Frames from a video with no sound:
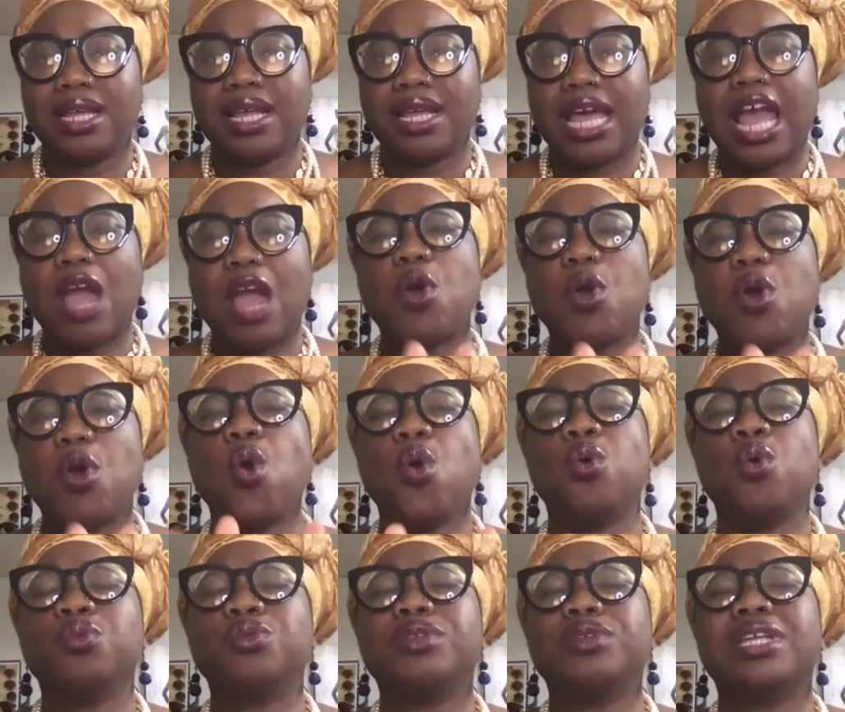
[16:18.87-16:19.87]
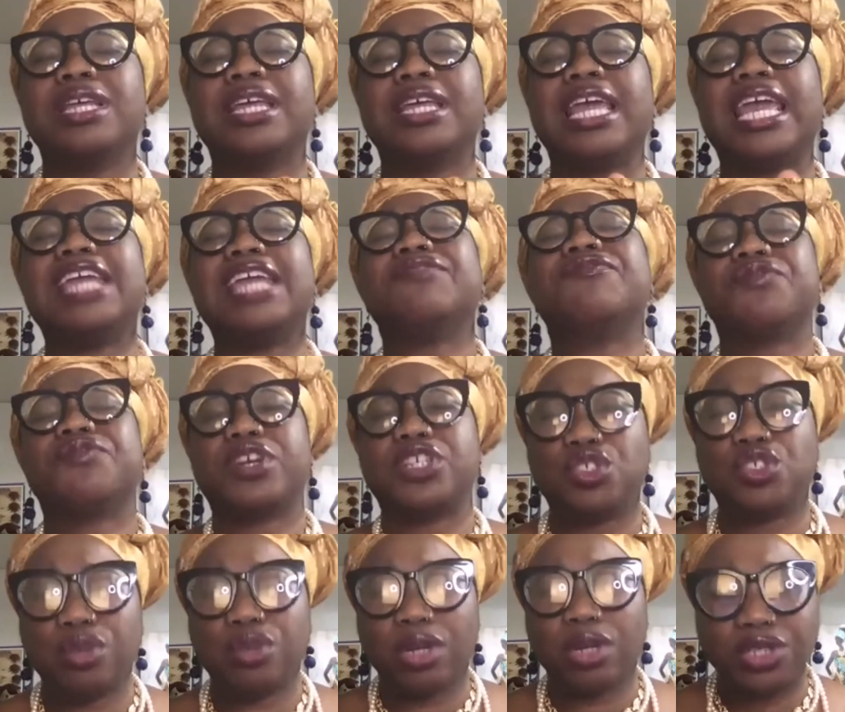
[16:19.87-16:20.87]
our own
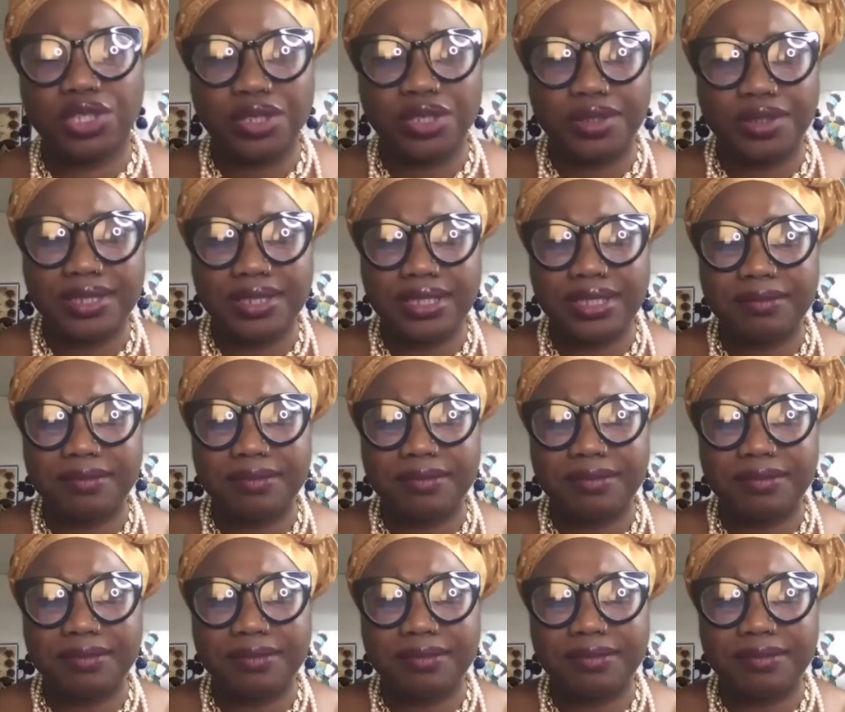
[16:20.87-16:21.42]
infrastructures.